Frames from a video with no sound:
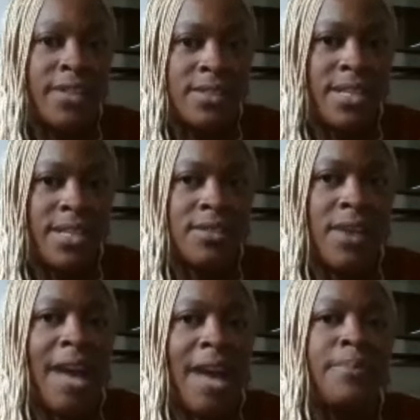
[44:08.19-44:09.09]
these things are
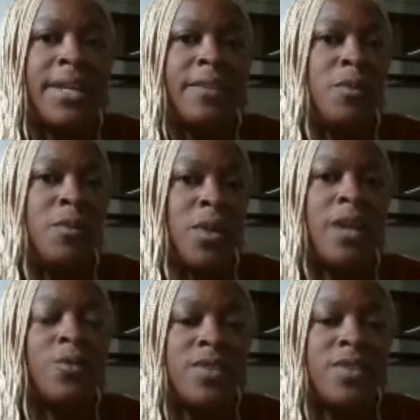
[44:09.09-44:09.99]
happening. We want to
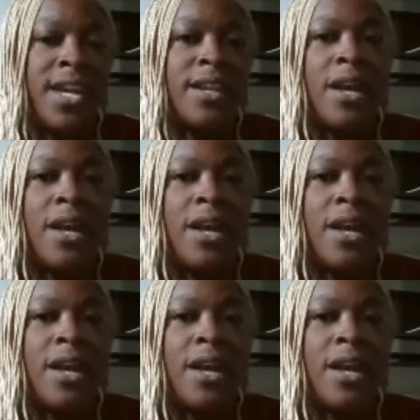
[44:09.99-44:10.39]
understand